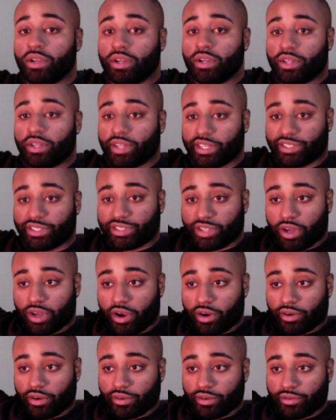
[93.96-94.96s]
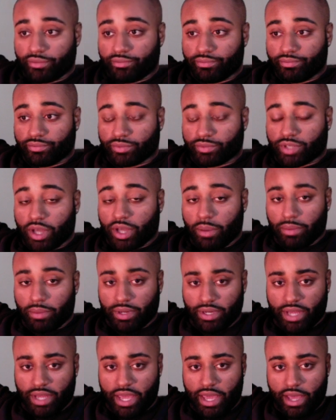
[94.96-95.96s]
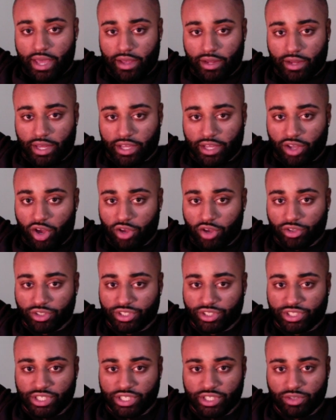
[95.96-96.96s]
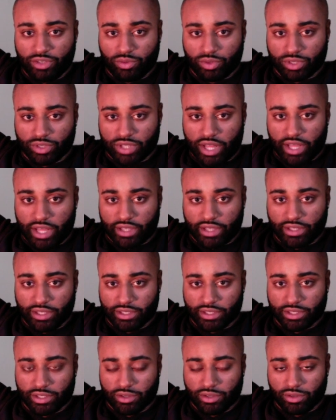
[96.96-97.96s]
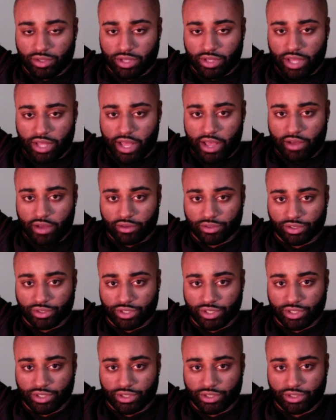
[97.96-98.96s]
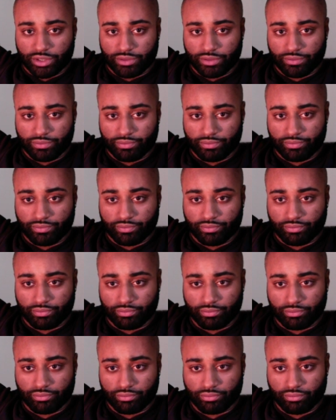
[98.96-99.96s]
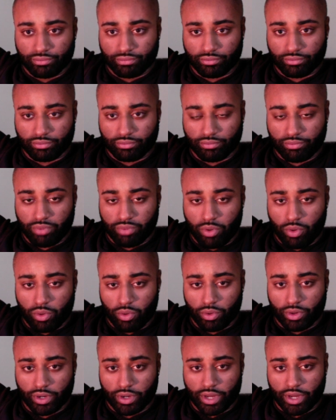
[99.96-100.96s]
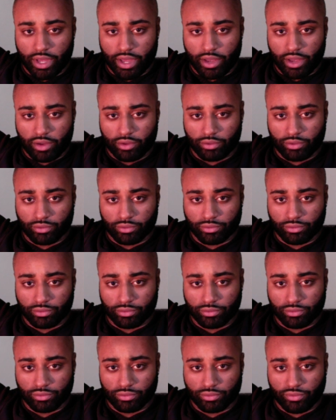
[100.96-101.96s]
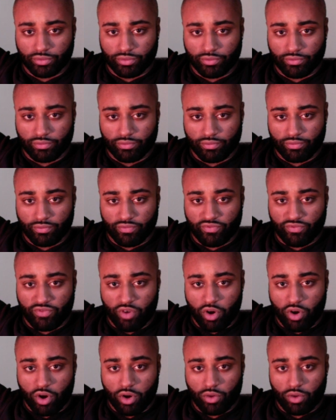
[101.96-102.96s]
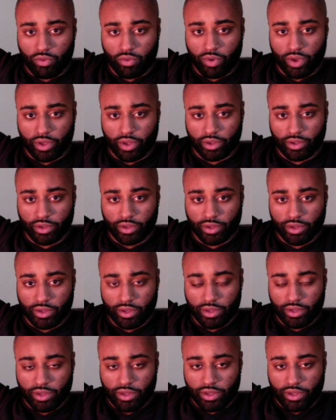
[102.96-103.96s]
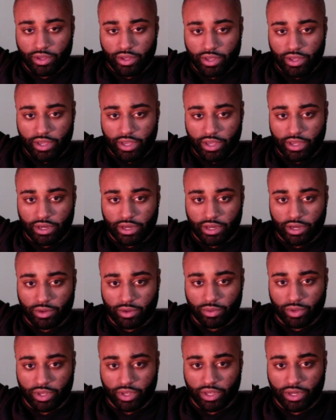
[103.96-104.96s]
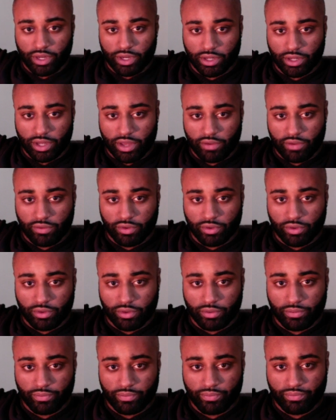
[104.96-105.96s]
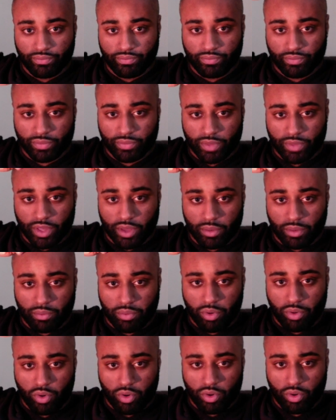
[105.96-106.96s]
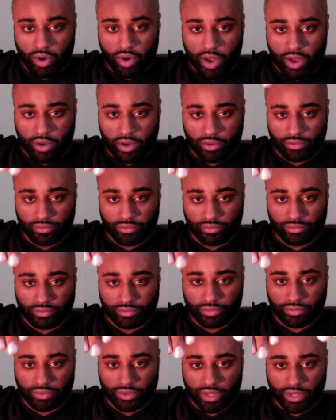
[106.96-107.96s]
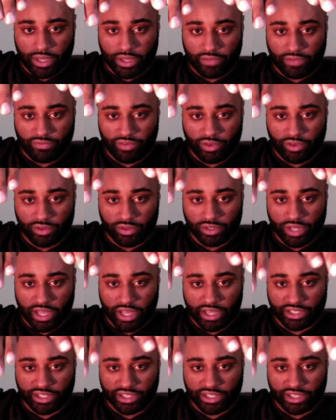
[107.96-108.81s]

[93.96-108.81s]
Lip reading: they start coming down. Like all you see was like these little clouds just pouring down far away. And then it would hit a level and pour out like it feels like